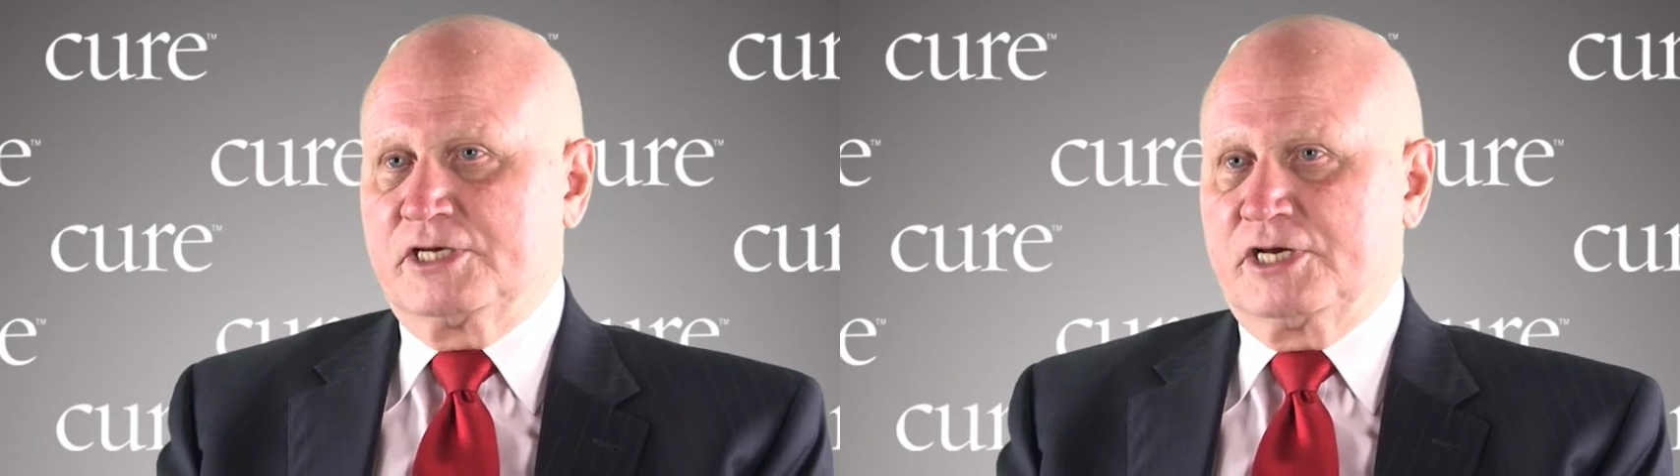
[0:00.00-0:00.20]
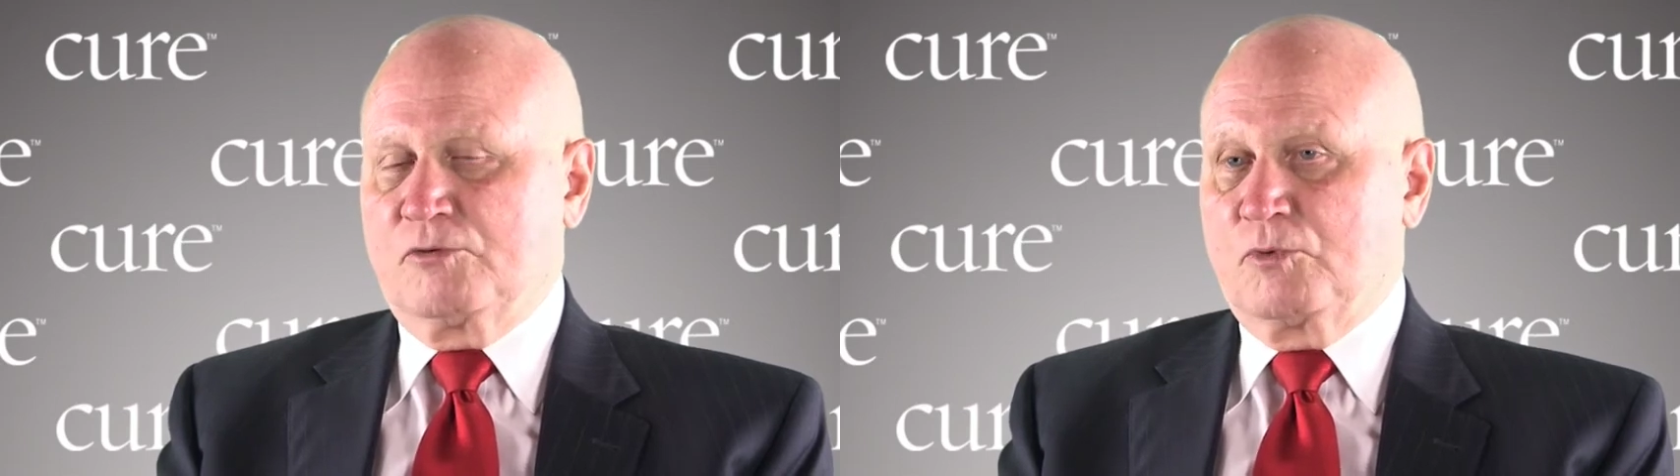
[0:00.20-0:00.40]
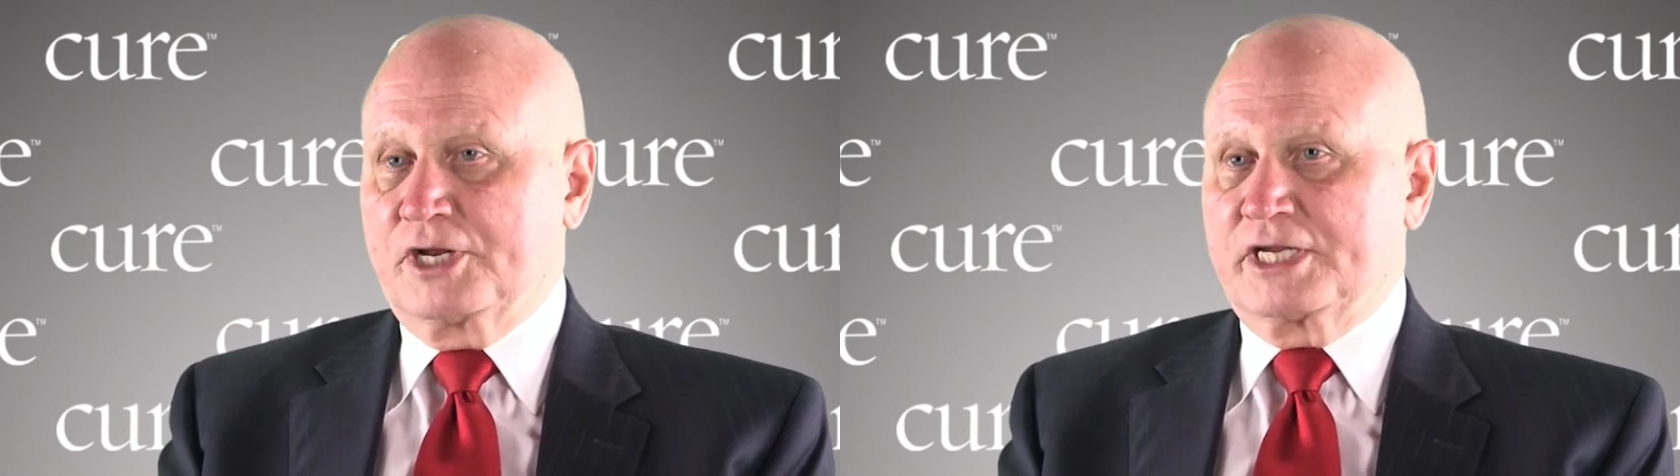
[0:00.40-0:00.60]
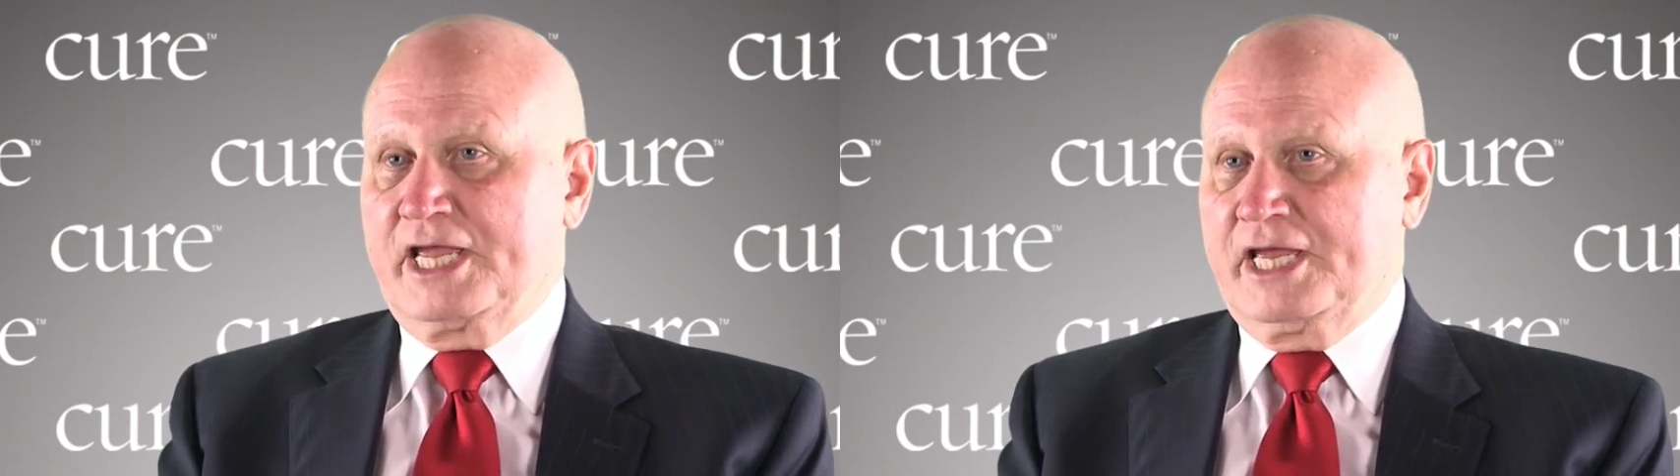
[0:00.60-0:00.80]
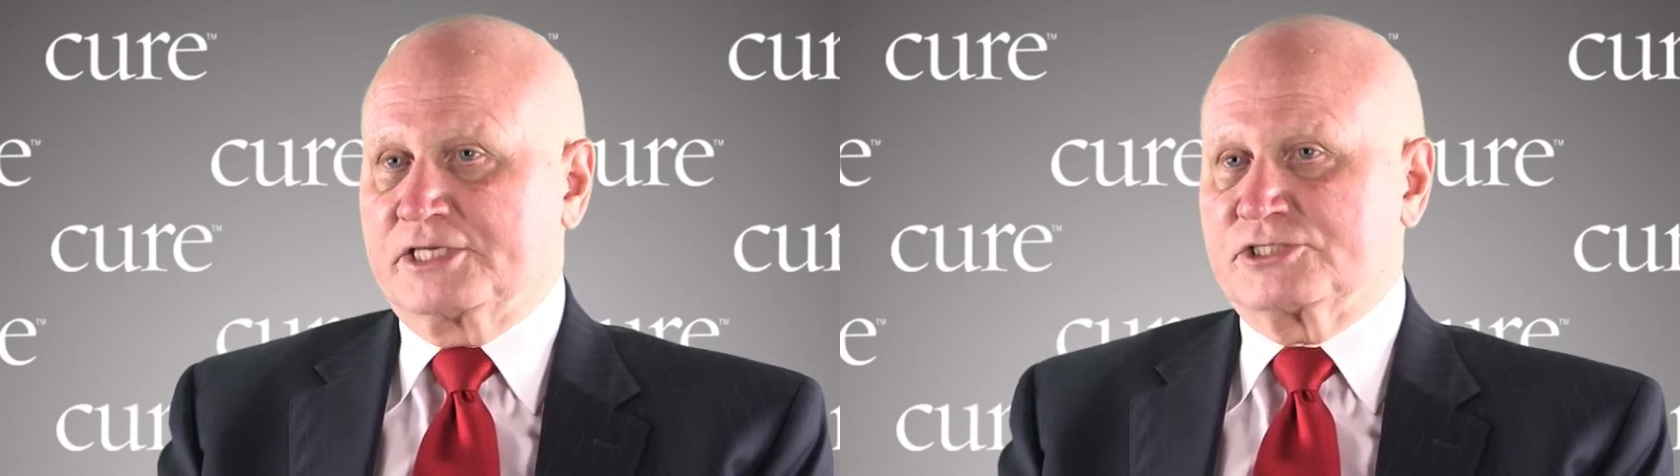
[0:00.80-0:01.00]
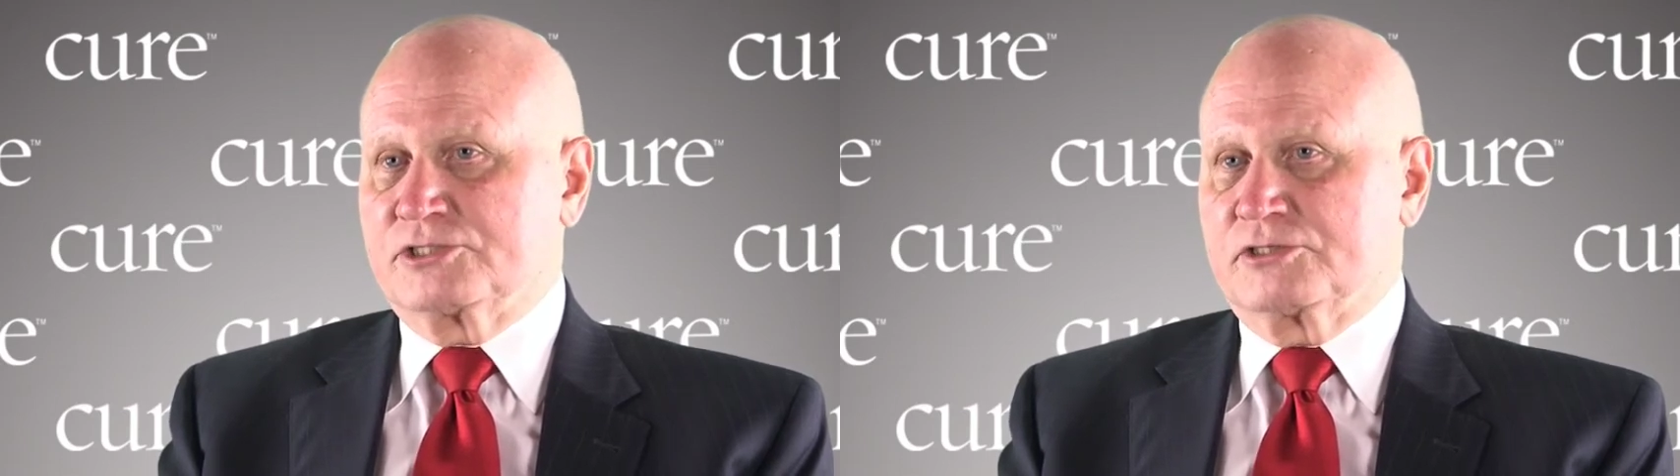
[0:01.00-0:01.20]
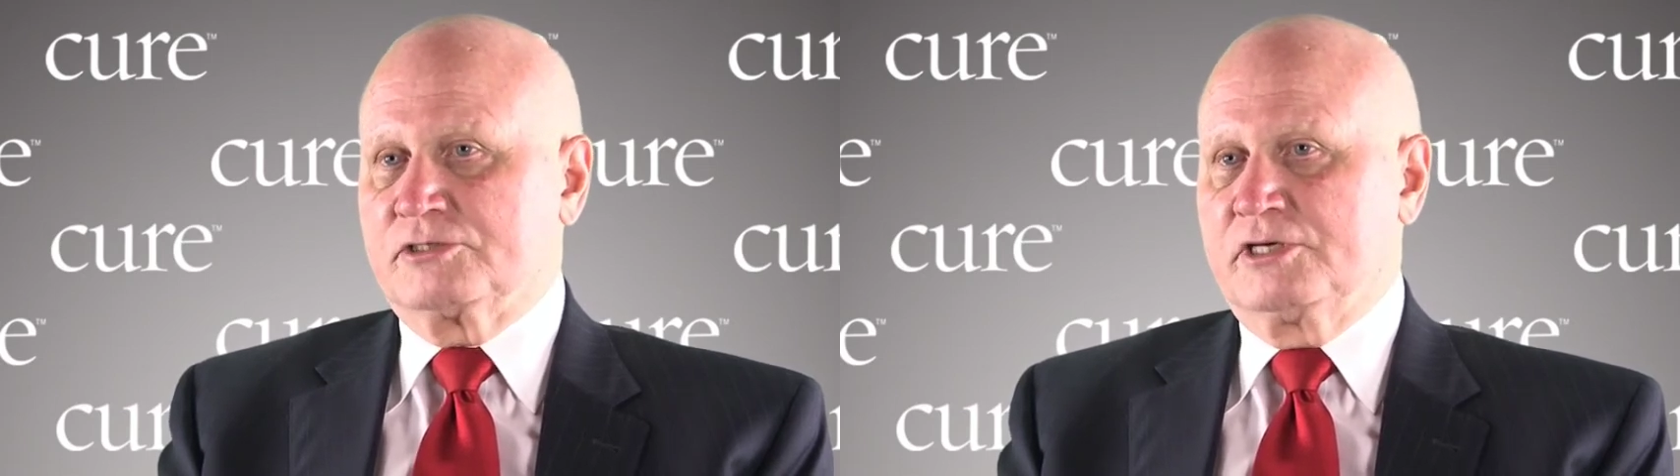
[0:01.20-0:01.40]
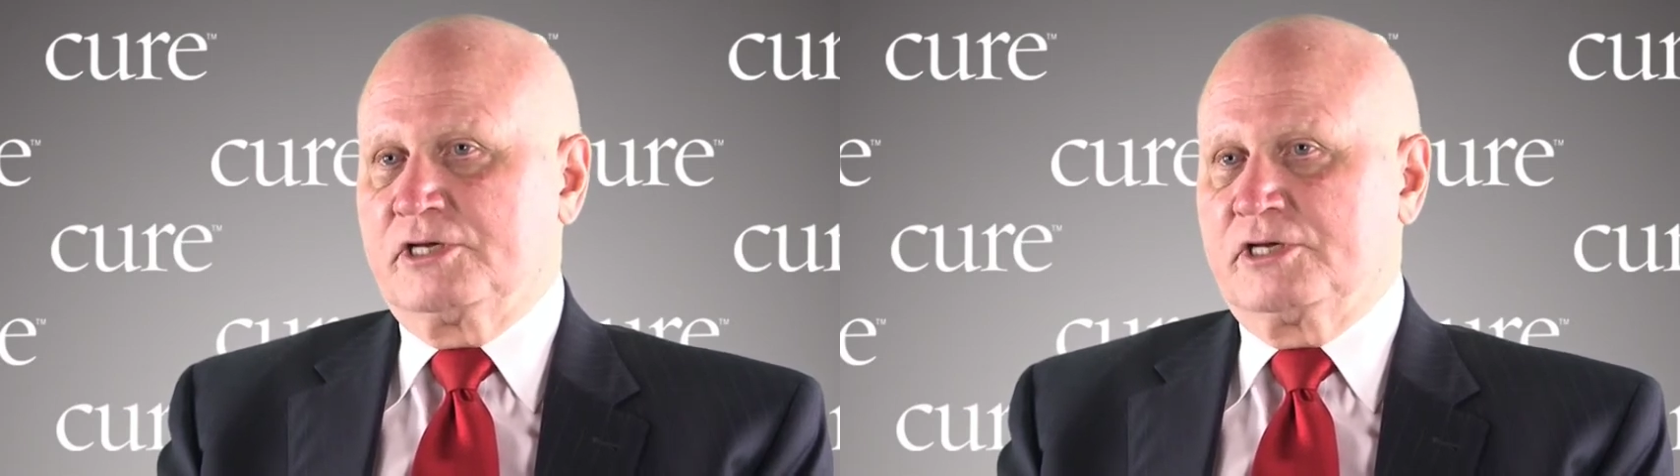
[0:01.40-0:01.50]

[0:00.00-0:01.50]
one cancer,